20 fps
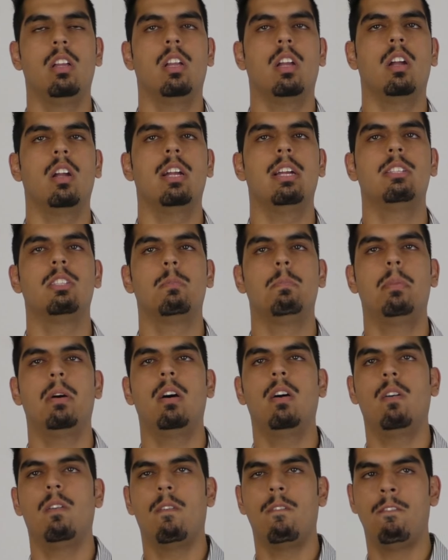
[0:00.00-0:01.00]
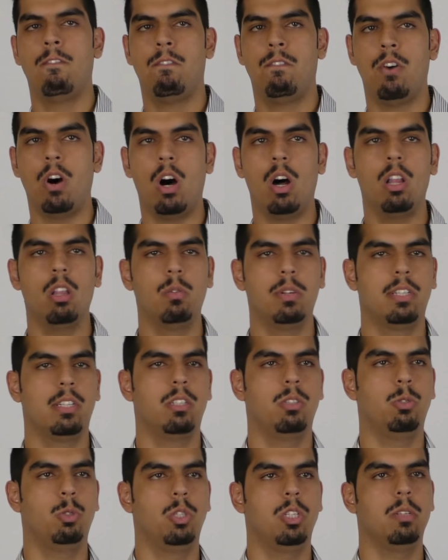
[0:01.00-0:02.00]
Alright, it's about following
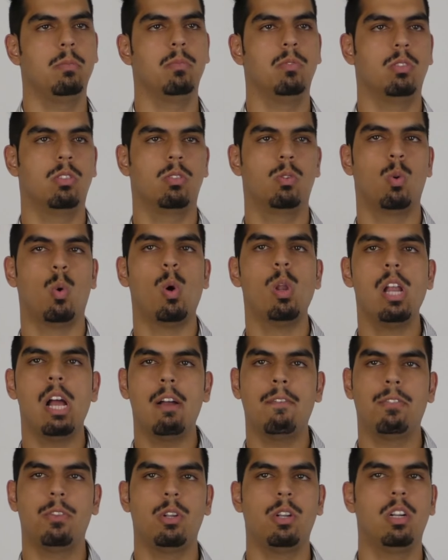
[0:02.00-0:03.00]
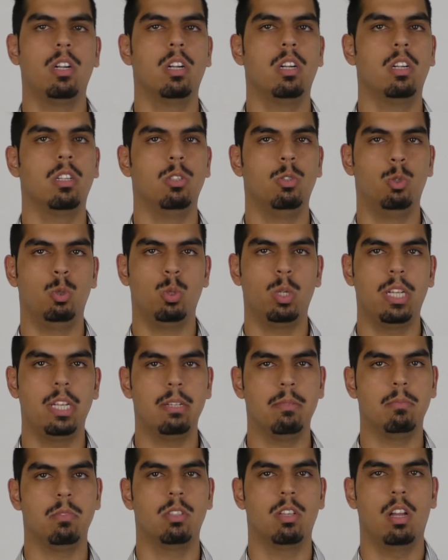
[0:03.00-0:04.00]
your dreams, going after your
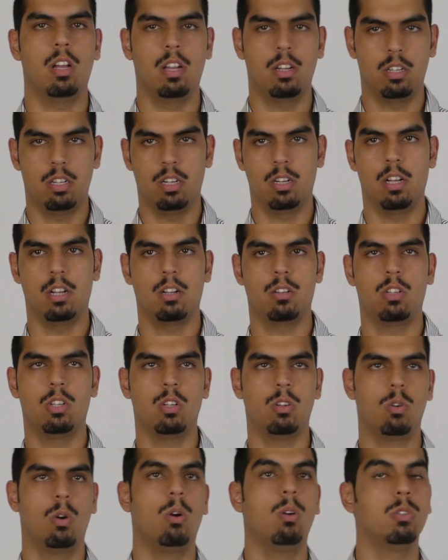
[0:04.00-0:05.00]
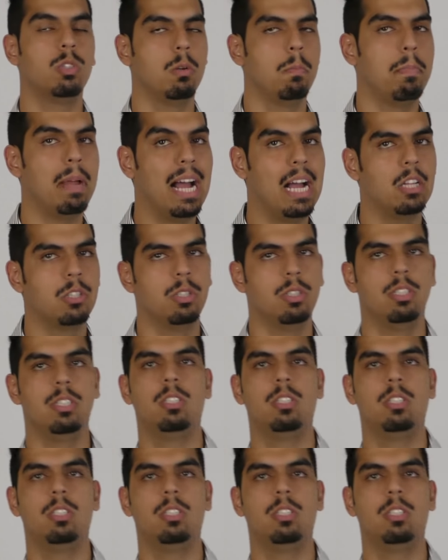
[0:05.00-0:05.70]
dreams, your goals, your passions.